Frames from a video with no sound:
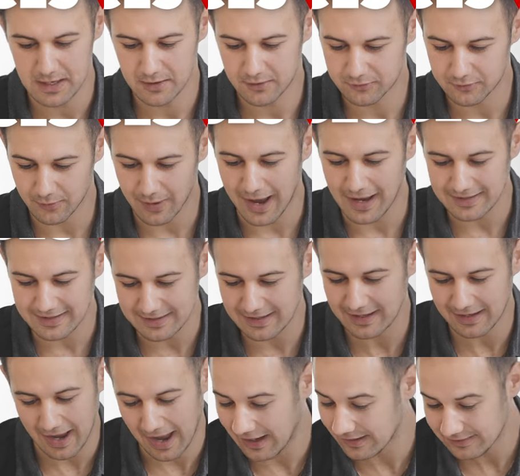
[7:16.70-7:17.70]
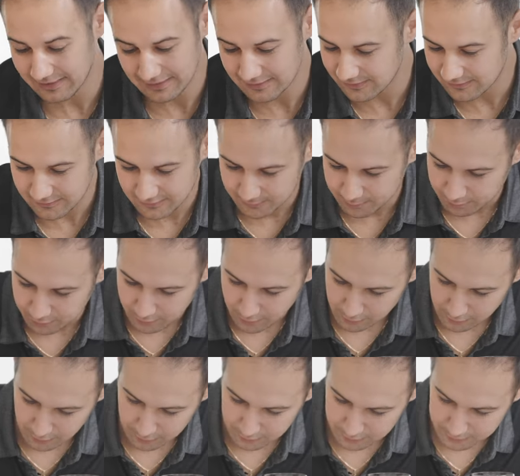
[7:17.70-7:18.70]
So I think this is
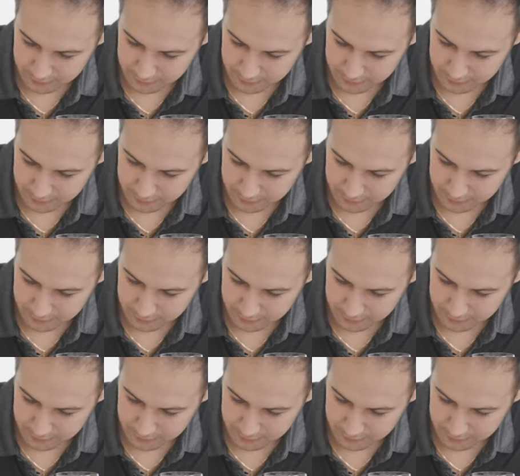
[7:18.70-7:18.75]
Barolo.